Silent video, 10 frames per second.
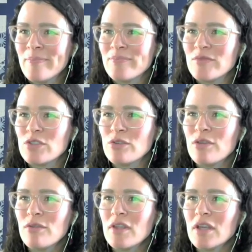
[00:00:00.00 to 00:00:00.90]
Do
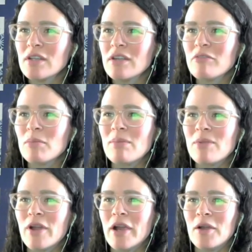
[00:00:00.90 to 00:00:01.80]
you think enough people
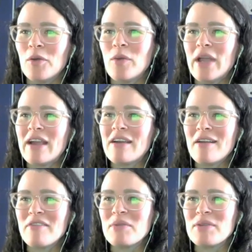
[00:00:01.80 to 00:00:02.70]
are aware
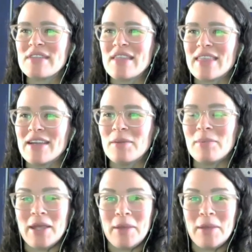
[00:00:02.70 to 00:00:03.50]
of music therapy?